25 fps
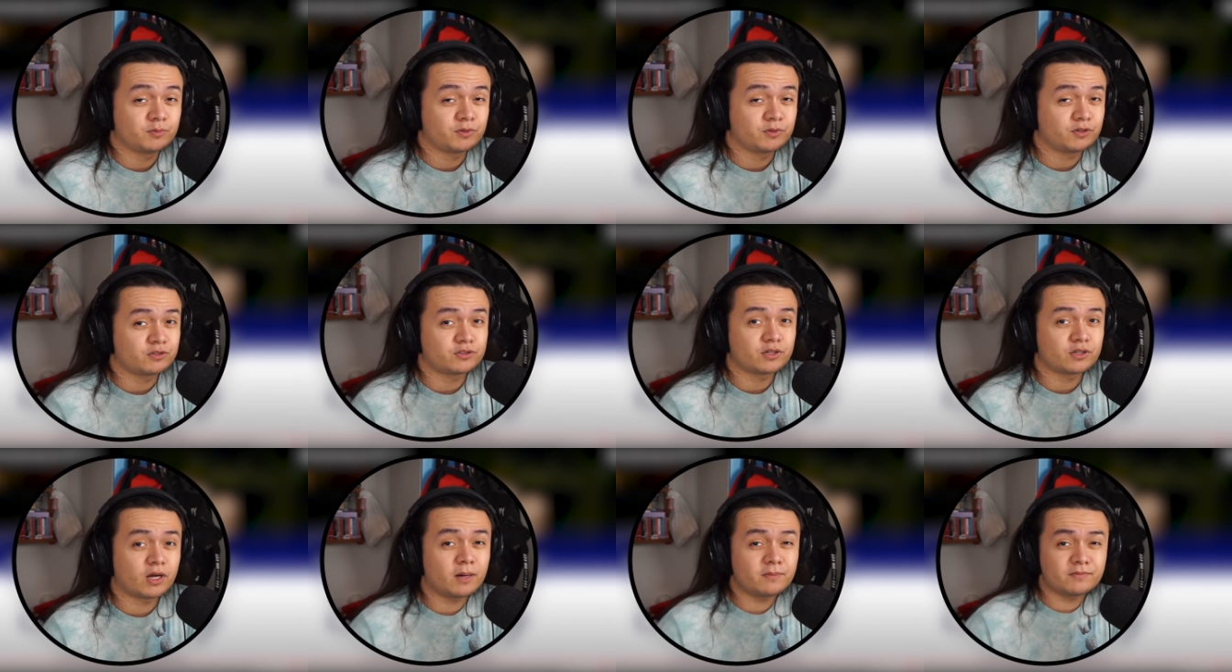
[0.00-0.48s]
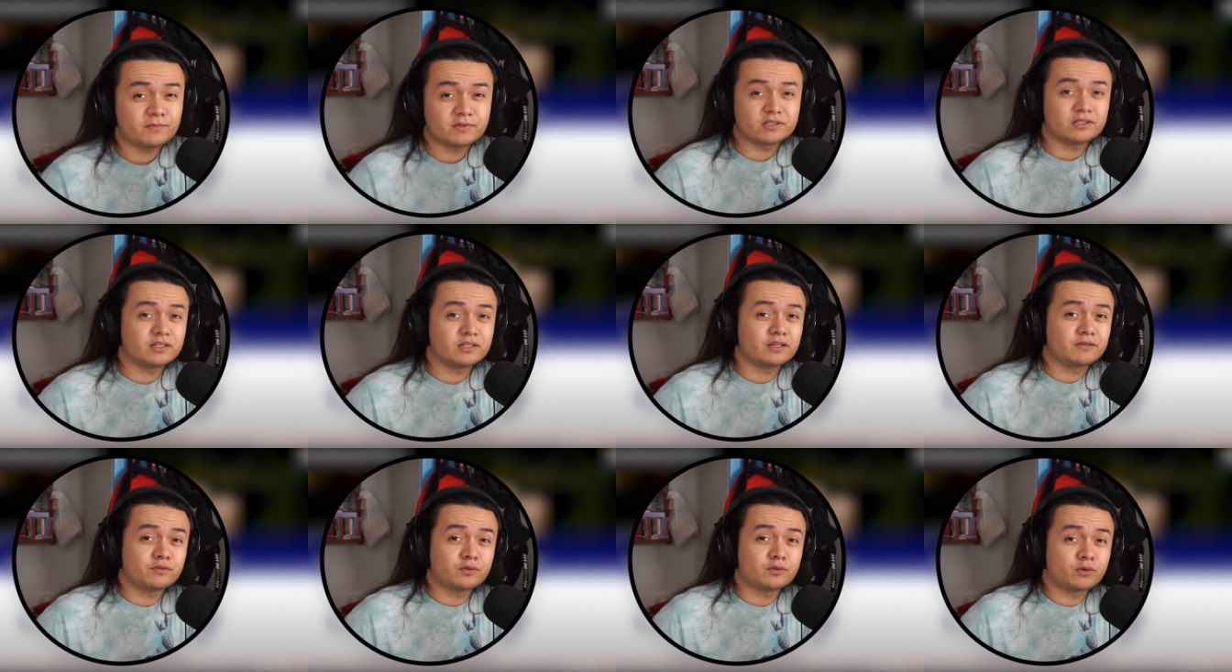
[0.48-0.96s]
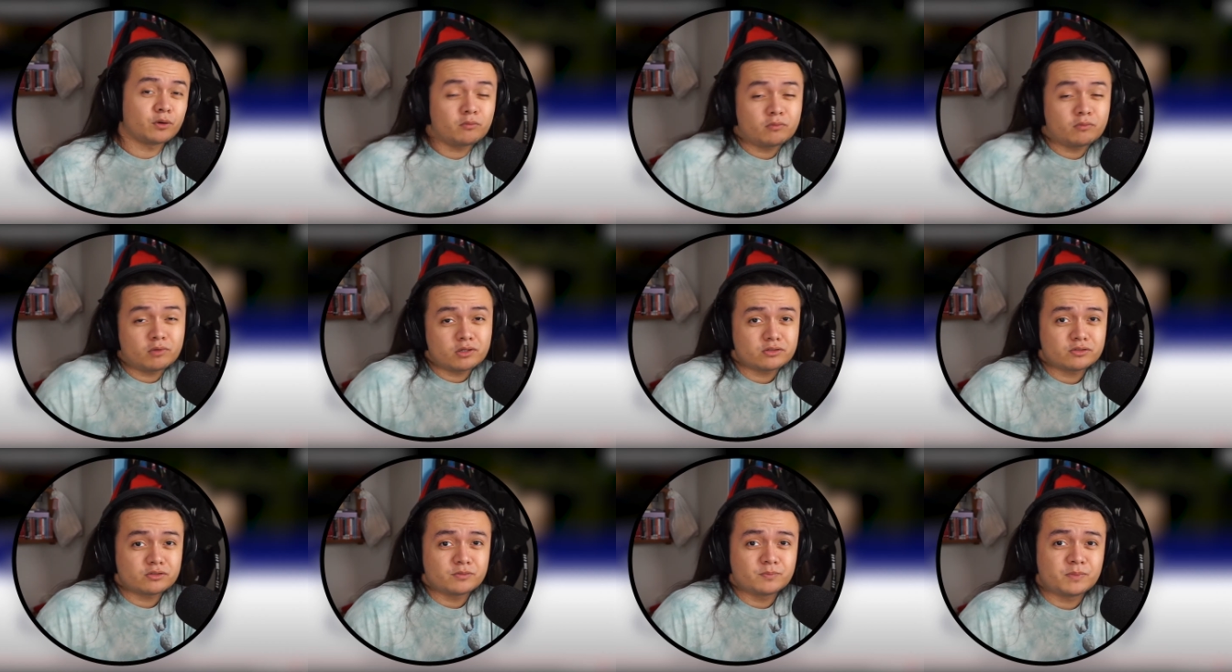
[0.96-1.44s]
because obviously if you don't
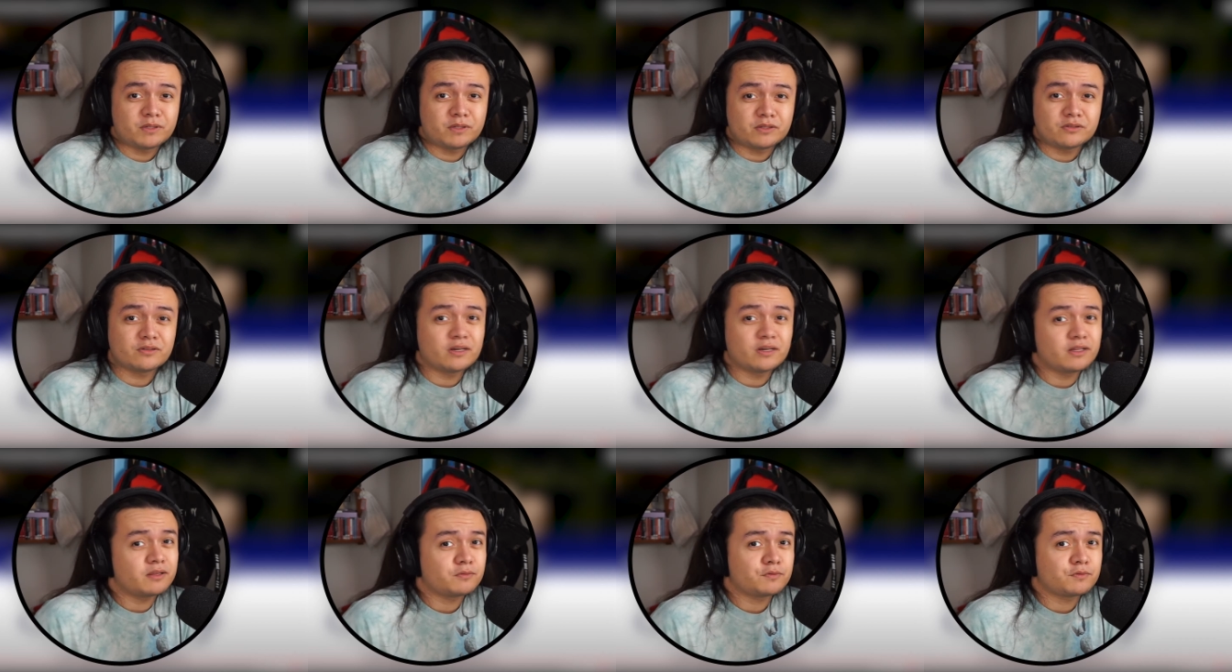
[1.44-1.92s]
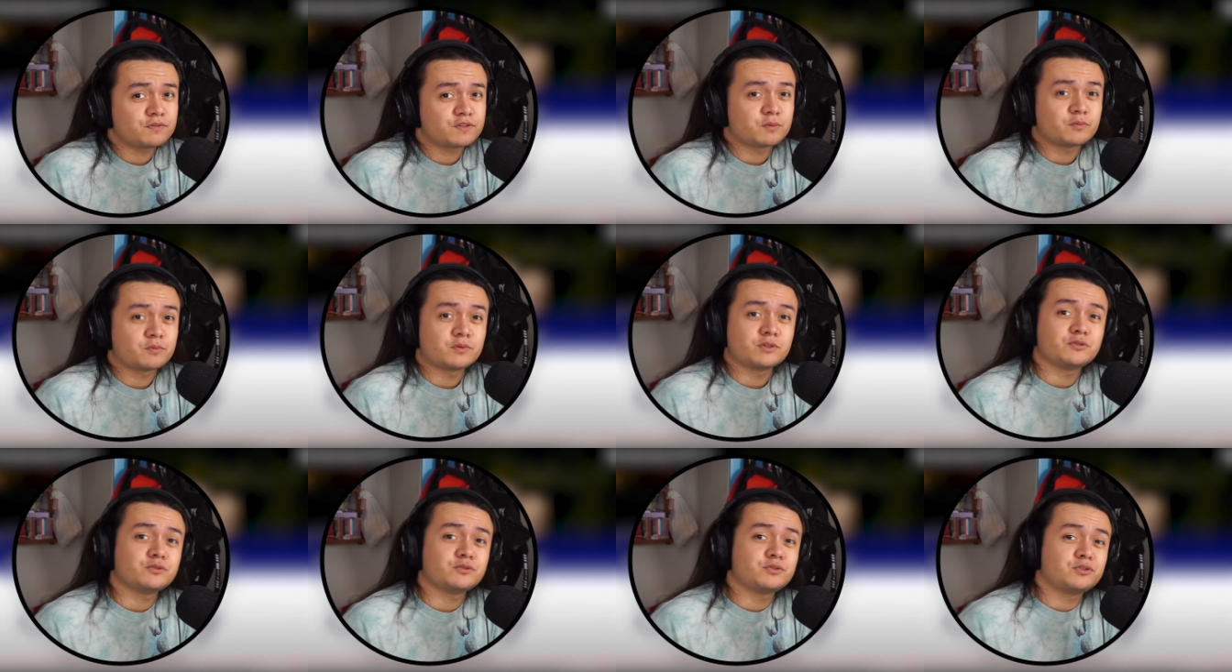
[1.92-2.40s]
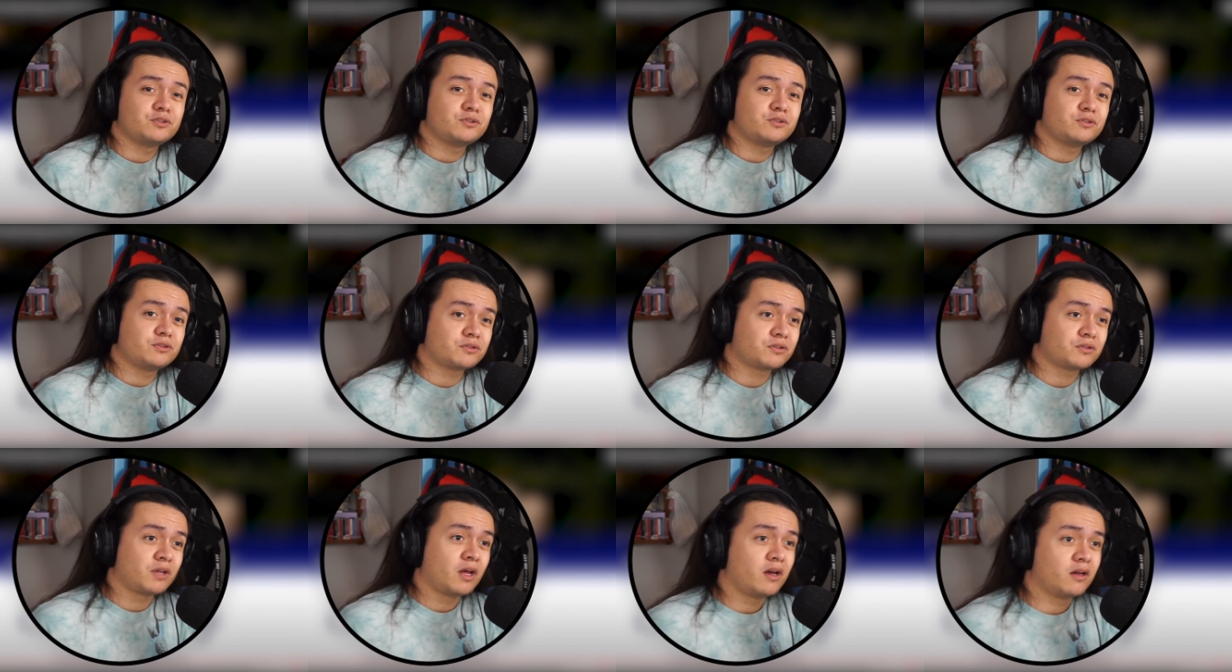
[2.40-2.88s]
want to be together with someone, you should
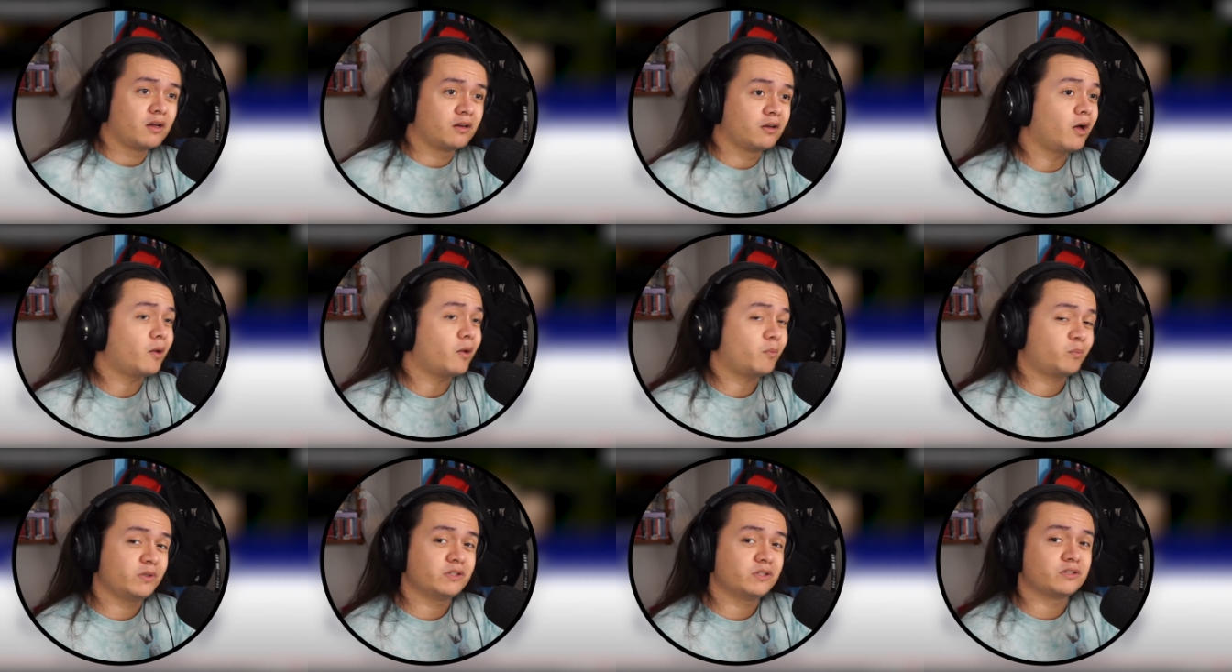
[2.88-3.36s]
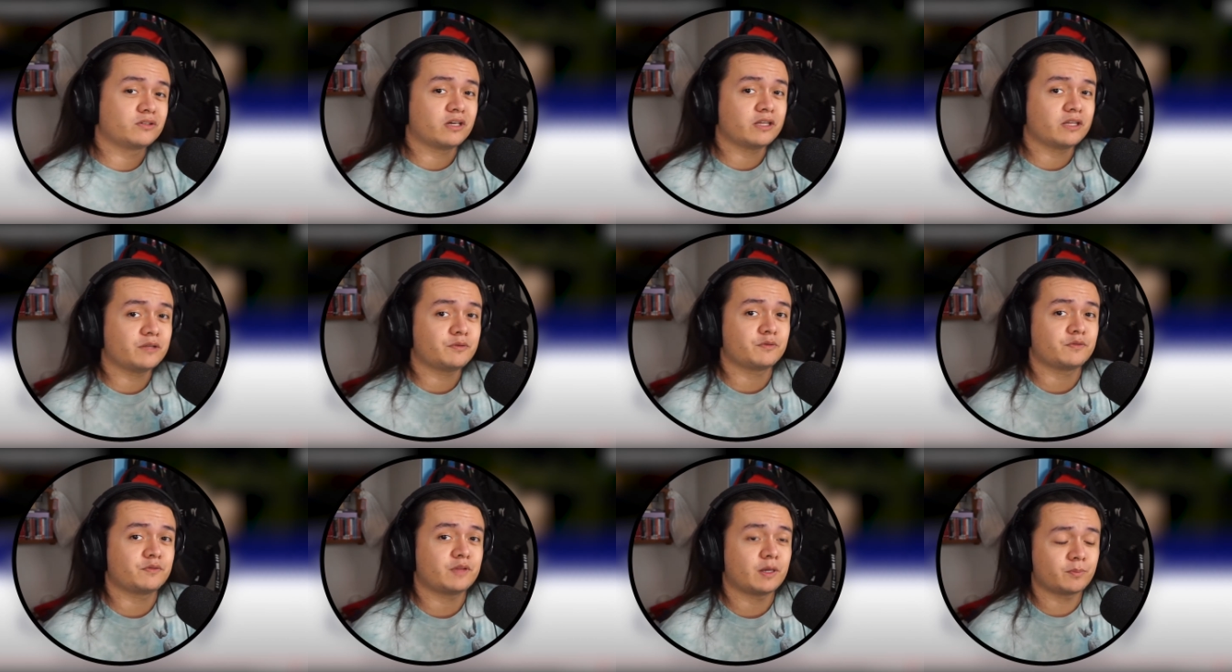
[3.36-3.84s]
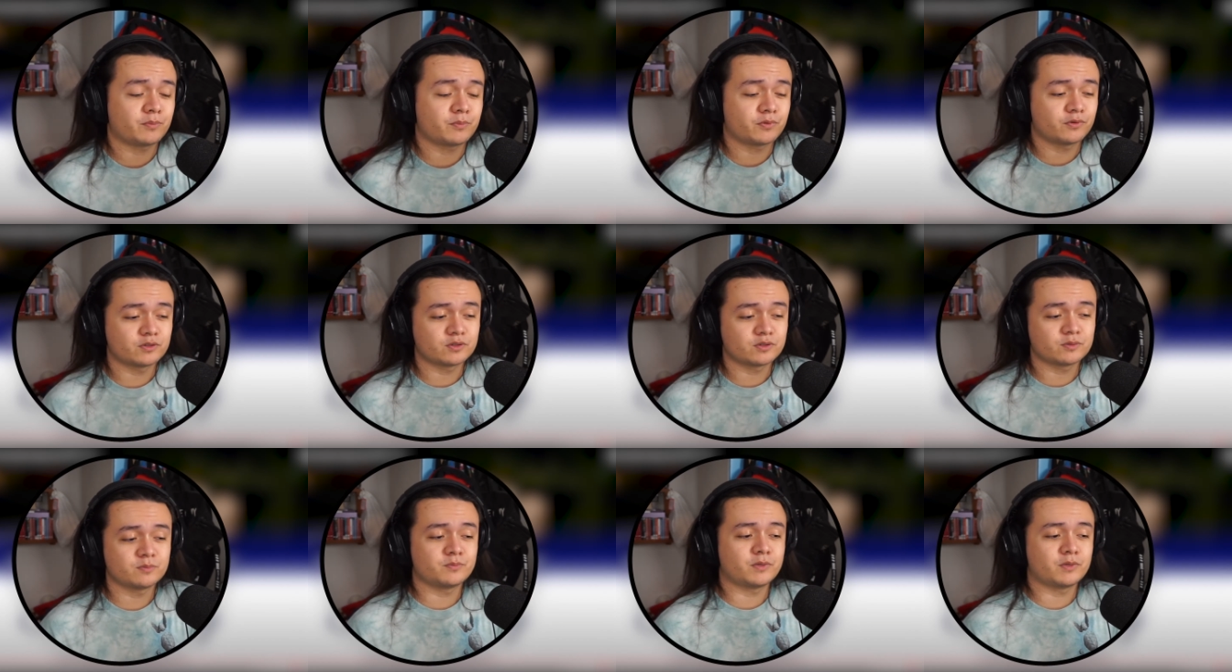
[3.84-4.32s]
just not be together with that person.